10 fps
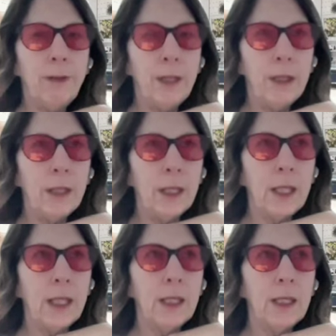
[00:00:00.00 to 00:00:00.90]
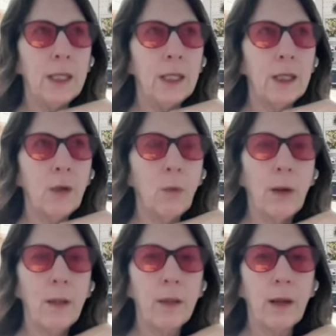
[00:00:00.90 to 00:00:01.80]
feeling the
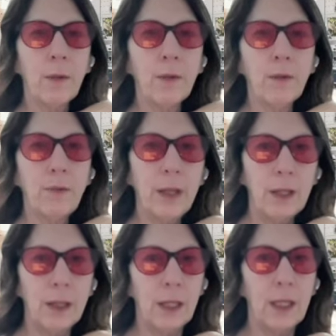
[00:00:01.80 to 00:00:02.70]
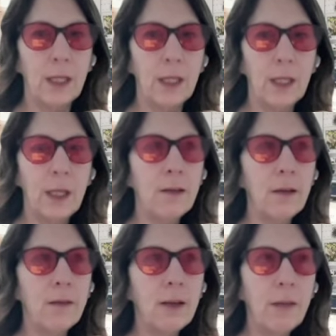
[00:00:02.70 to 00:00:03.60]
way that I was feeling. It
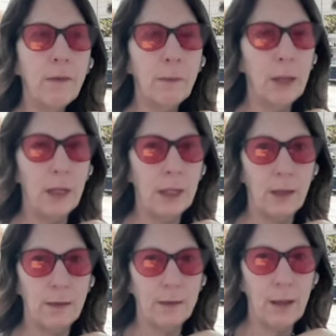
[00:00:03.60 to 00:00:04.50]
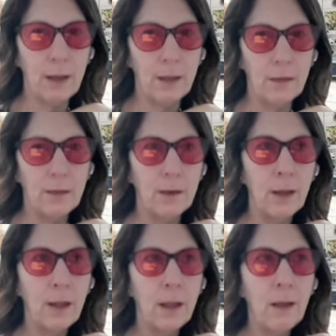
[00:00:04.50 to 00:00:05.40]
doesn't even make any sense.
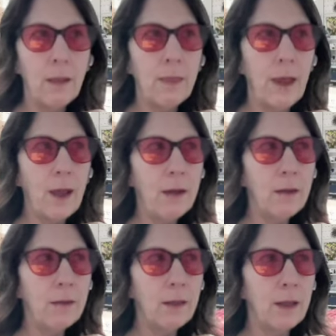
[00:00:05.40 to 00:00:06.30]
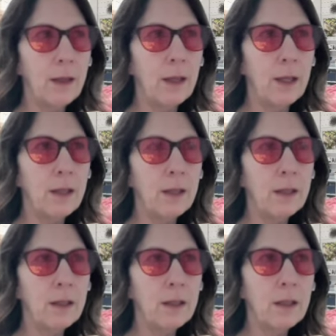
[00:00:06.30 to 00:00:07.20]
That is the
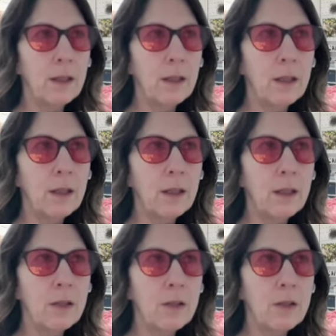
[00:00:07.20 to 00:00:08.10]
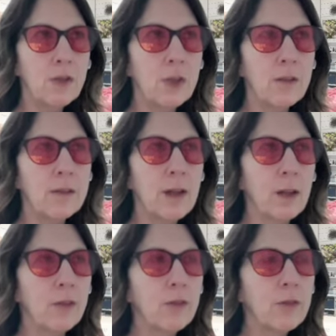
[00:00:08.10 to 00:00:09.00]
just
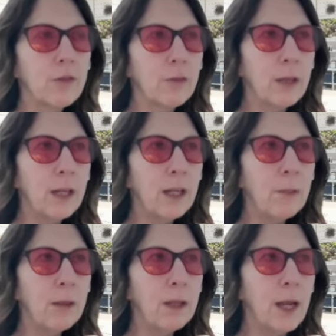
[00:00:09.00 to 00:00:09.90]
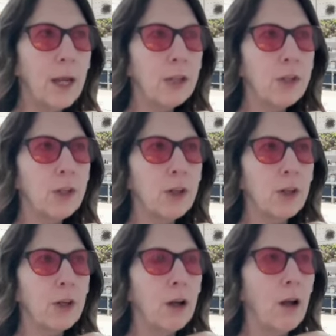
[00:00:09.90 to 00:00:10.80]
extreme
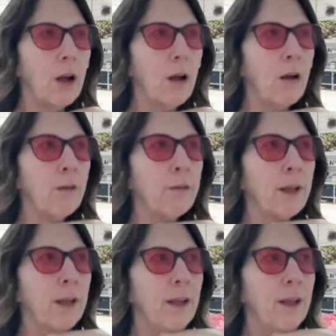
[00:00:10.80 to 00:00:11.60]
nature of